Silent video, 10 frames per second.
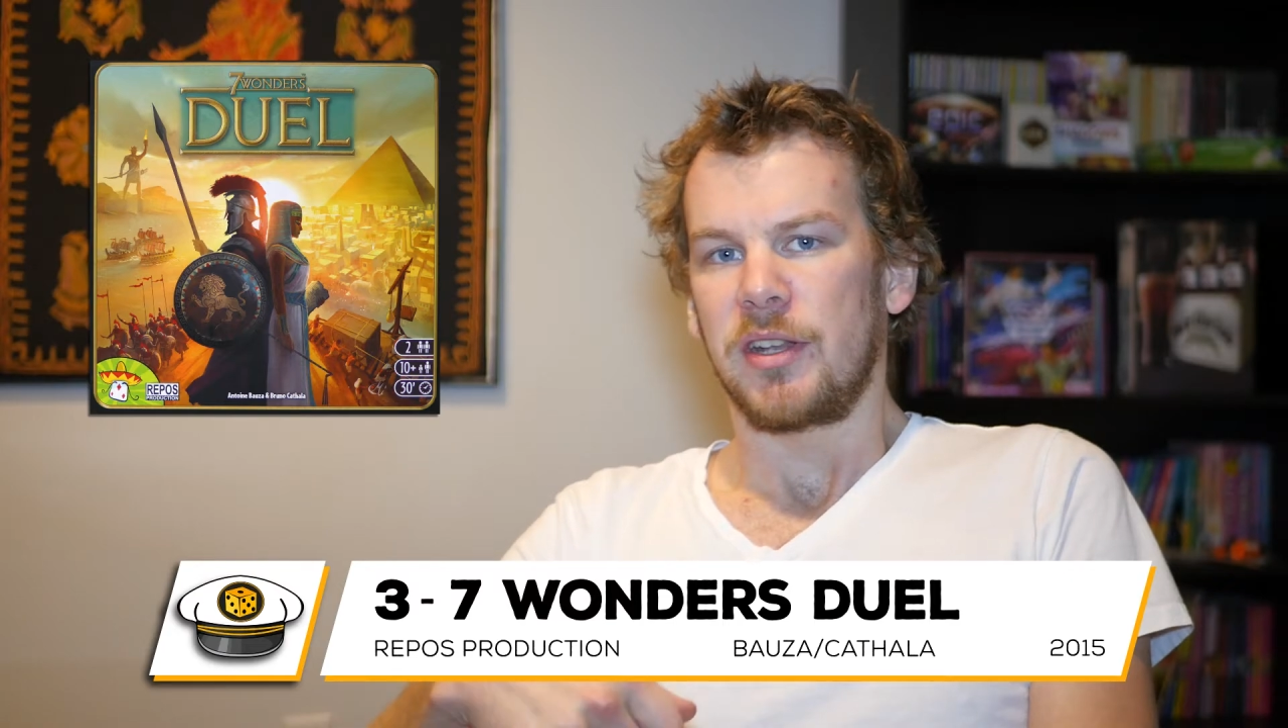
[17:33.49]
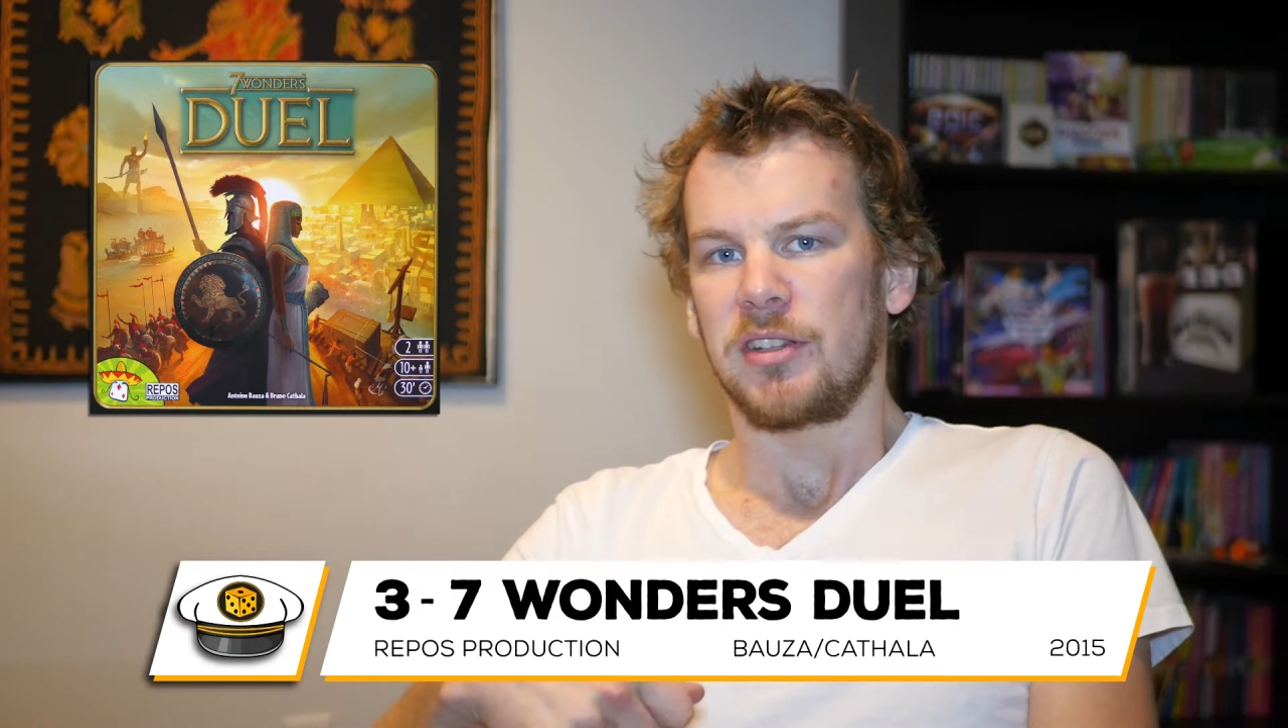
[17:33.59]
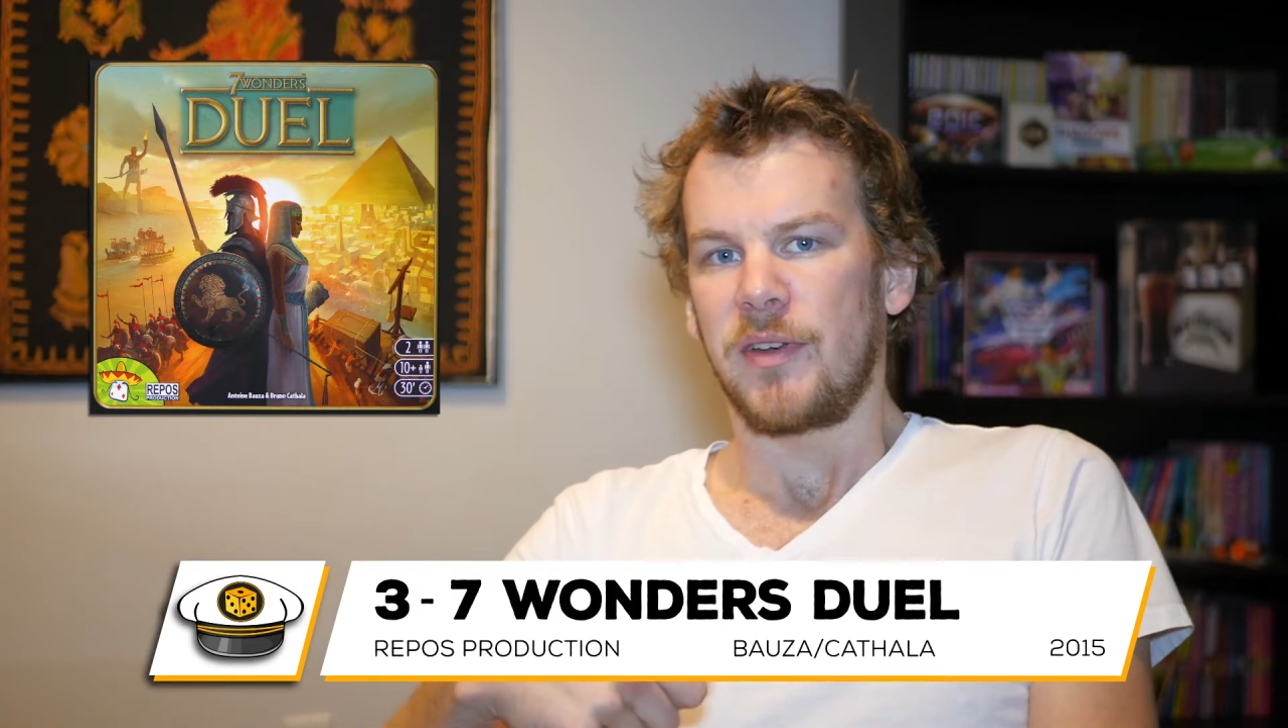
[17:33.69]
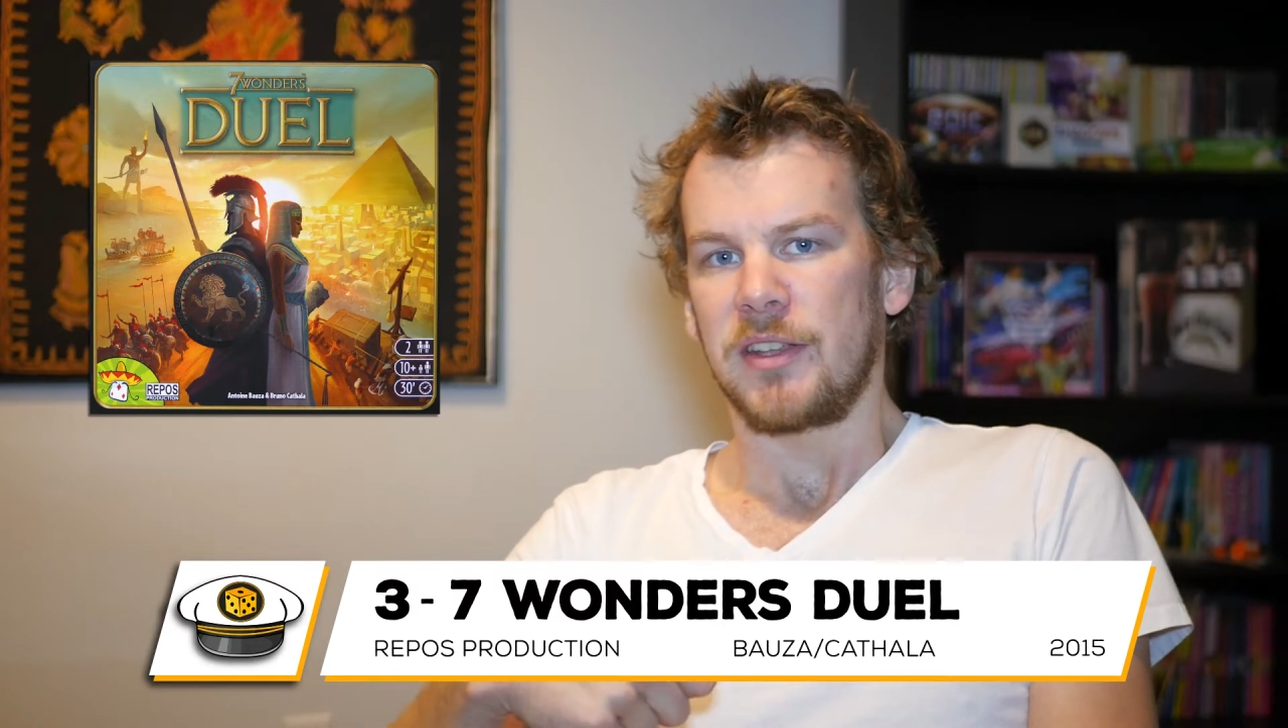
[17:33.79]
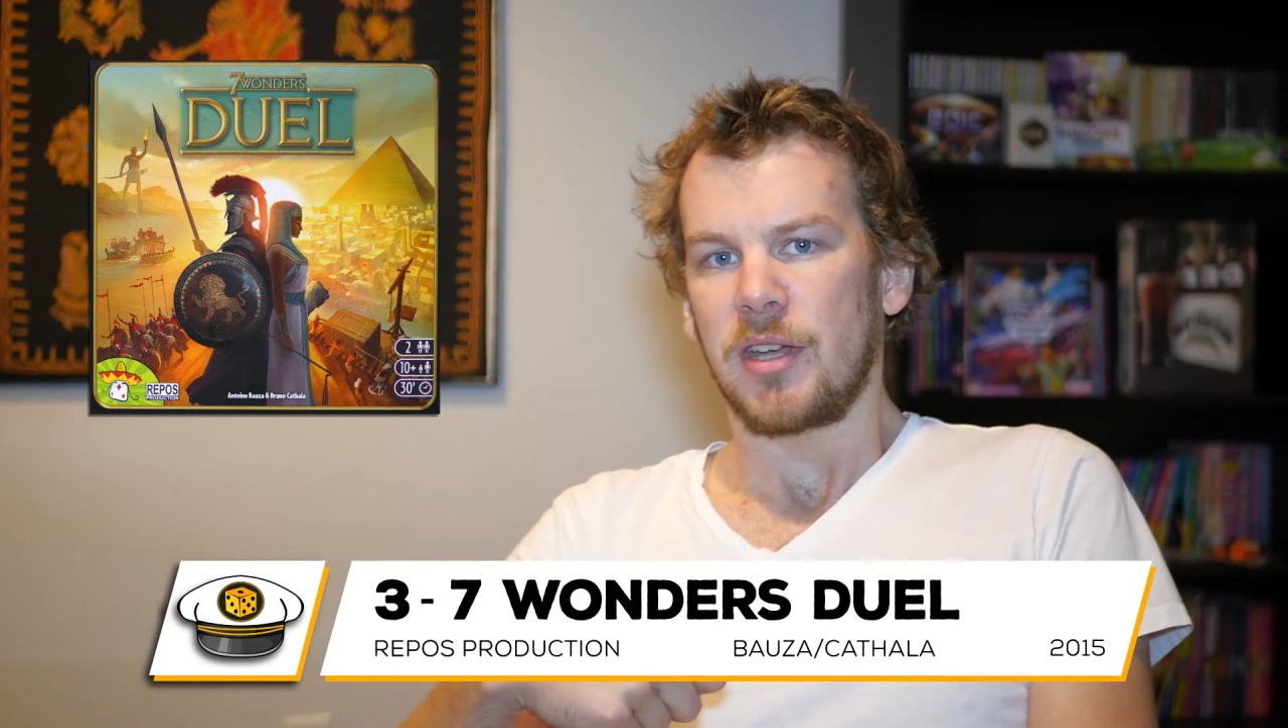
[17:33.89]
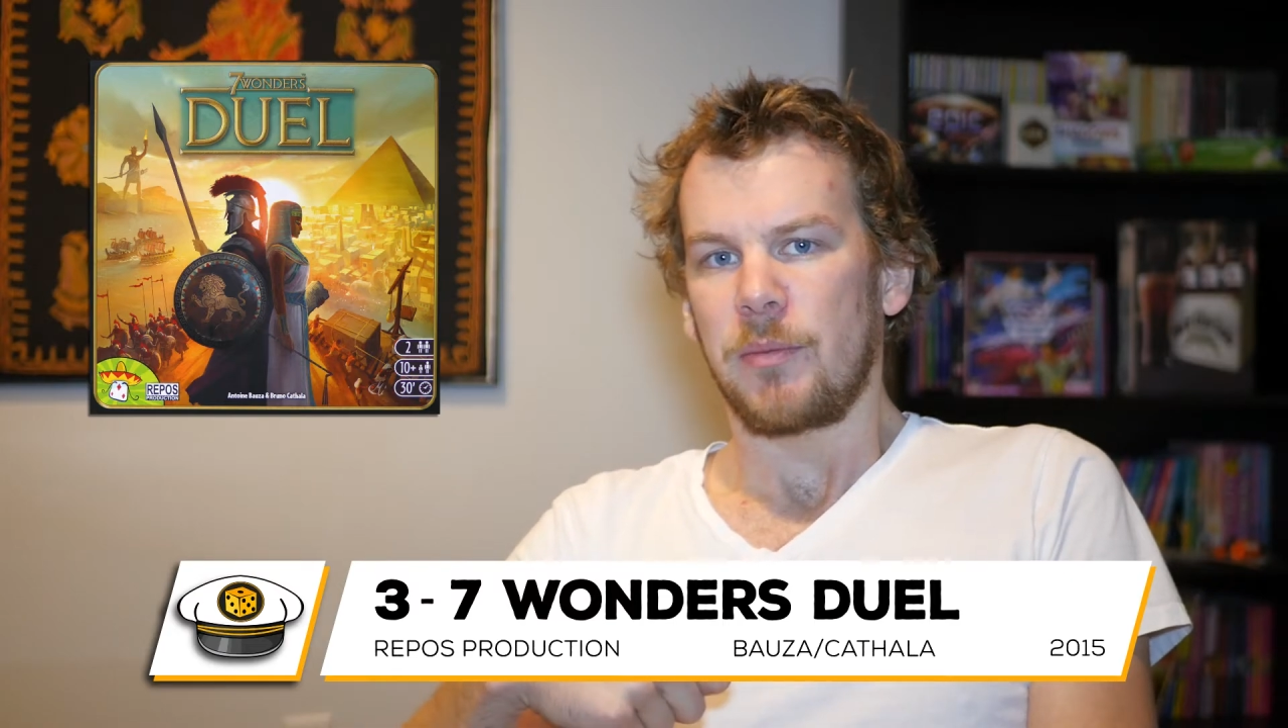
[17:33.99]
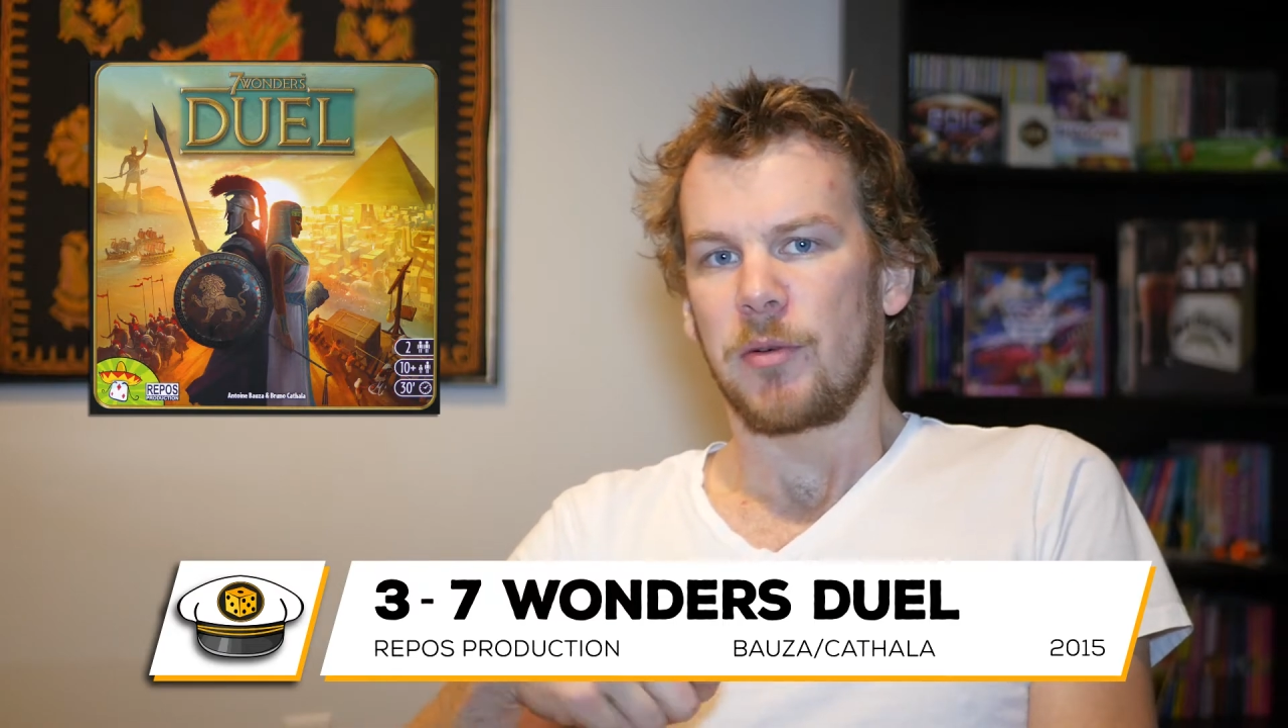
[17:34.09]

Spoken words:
that's face up